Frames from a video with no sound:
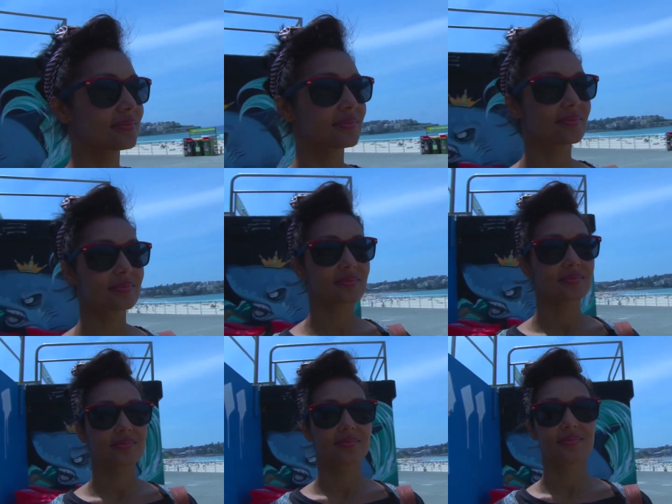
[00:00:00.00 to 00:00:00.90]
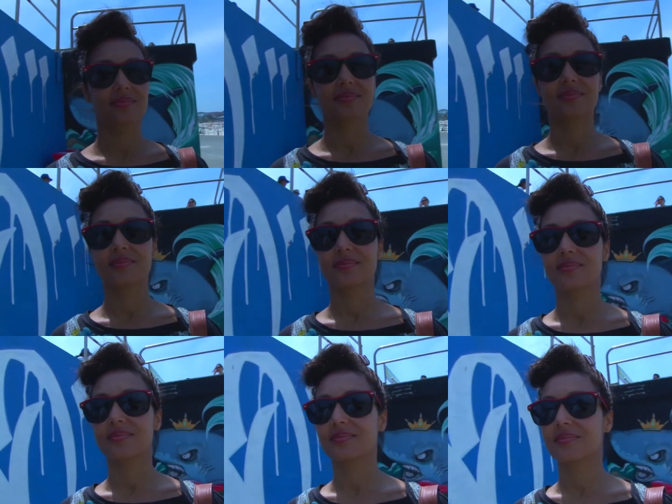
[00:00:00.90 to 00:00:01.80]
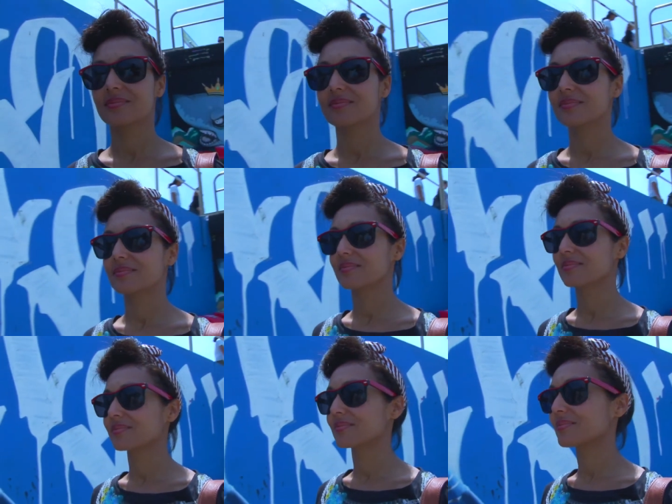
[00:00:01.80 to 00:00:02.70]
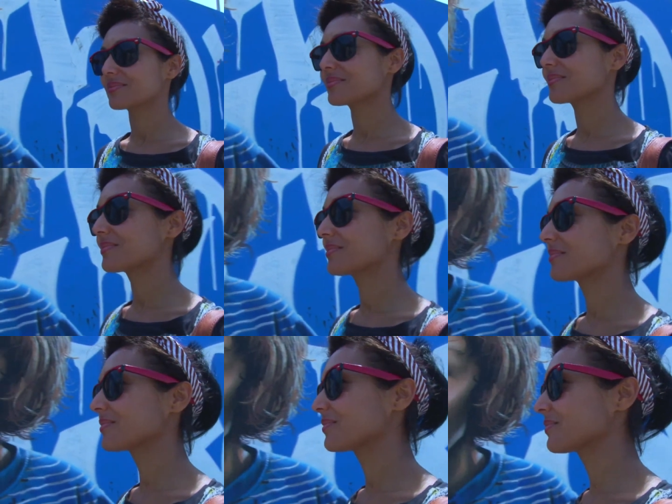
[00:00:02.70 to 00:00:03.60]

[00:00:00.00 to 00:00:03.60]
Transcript: the modern world actually interfere with